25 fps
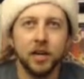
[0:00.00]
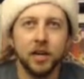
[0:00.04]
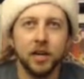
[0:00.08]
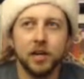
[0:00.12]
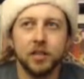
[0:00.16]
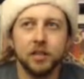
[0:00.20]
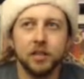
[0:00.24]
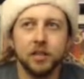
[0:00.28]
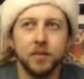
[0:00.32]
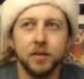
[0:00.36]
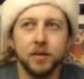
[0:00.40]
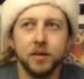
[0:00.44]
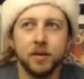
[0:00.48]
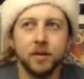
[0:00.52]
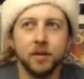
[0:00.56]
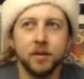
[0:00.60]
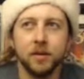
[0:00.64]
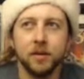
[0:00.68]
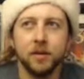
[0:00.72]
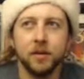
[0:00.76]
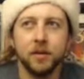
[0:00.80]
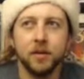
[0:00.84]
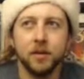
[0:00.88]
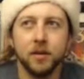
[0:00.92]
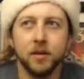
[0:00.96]
It could've just
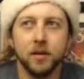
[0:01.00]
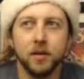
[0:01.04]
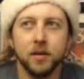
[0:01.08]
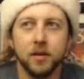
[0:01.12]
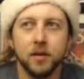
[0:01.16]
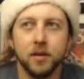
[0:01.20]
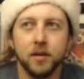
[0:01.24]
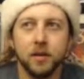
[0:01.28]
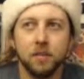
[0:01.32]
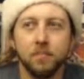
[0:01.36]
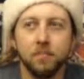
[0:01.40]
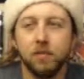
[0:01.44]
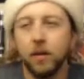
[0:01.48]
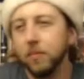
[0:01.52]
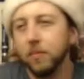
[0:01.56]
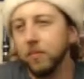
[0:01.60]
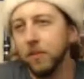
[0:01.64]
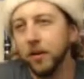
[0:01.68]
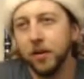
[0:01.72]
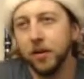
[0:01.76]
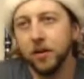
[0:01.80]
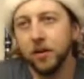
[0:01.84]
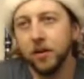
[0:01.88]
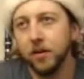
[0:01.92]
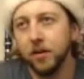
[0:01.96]
been a
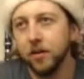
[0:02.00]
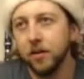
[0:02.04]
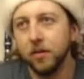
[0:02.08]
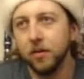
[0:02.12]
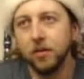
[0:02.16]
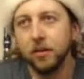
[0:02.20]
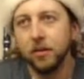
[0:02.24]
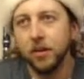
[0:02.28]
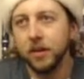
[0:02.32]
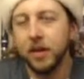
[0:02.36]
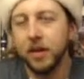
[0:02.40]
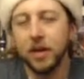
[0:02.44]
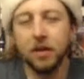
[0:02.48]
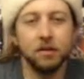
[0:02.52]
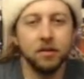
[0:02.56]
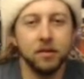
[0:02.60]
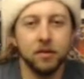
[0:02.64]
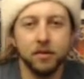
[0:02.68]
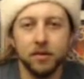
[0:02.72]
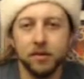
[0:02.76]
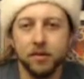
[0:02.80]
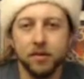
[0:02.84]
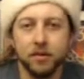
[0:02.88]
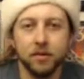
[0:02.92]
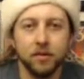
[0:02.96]
puppet, or a
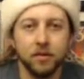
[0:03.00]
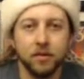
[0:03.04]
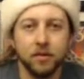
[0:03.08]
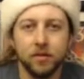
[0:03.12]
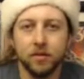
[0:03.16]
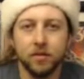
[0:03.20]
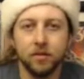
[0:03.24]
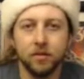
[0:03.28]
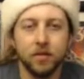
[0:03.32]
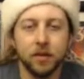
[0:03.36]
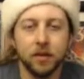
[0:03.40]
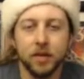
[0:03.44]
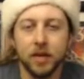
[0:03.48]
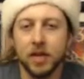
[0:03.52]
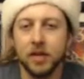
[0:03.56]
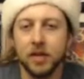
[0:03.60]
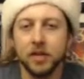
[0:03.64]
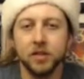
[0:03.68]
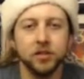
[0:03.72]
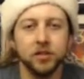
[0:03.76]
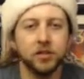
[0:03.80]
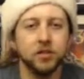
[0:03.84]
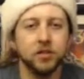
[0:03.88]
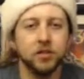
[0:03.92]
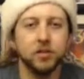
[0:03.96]
character, or a
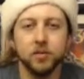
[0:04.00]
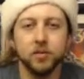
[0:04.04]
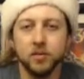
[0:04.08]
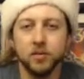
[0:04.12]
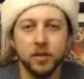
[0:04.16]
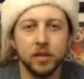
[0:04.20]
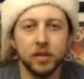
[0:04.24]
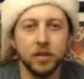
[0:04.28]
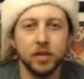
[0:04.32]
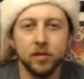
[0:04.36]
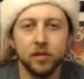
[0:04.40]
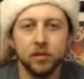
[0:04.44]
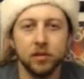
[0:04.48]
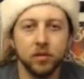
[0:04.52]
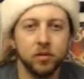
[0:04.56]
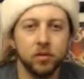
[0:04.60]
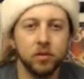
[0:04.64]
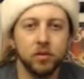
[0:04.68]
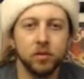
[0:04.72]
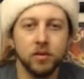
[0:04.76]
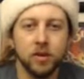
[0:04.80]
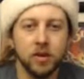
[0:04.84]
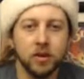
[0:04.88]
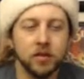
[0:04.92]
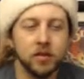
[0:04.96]
guy in a suit, like Del
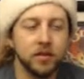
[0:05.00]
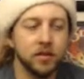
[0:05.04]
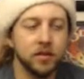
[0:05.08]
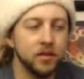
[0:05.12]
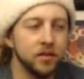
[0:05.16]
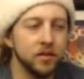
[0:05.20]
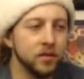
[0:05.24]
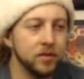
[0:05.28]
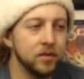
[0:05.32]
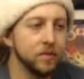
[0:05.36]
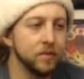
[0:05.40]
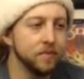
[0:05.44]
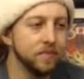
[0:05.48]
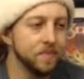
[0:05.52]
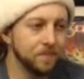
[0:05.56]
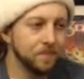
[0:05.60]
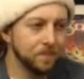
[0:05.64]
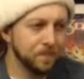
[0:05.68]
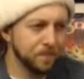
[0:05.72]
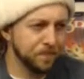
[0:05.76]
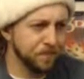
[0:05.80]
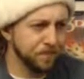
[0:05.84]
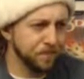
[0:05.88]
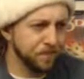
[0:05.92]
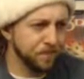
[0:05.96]
Toro likes to do.
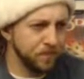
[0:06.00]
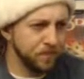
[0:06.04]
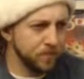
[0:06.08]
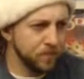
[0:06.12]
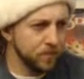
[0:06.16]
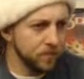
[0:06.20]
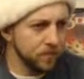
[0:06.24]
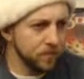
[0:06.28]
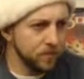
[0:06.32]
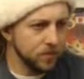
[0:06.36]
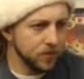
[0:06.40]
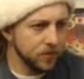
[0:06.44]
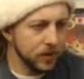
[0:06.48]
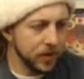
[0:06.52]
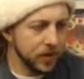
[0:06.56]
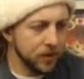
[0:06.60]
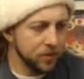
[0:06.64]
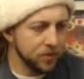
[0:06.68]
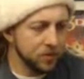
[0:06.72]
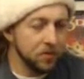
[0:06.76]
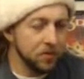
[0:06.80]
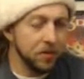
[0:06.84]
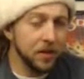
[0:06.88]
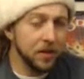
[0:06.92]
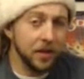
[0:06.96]

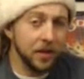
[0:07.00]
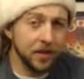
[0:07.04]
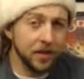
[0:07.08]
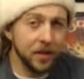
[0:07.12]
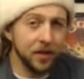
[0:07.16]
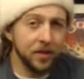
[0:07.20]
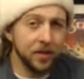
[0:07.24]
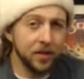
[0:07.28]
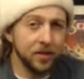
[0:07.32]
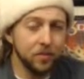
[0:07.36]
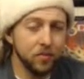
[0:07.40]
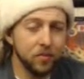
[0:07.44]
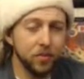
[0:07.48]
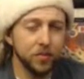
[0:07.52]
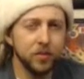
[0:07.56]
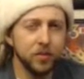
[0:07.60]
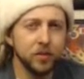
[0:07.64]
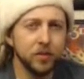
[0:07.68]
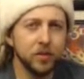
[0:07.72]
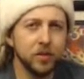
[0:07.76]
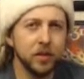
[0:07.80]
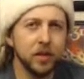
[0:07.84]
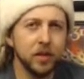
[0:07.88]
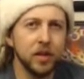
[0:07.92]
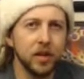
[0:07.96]
And there was plenty of that in the
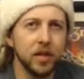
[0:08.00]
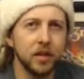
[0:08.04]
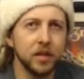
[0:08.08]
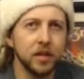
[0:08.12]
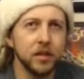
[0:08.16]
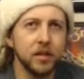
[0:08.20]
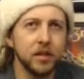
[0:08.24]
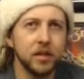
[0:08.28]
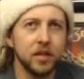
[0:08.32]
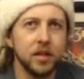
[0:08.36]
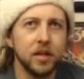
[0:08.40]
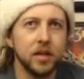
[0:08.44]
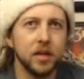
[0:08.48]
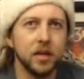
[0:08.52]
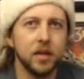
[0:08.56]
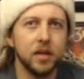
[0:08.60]
movie, which I liked.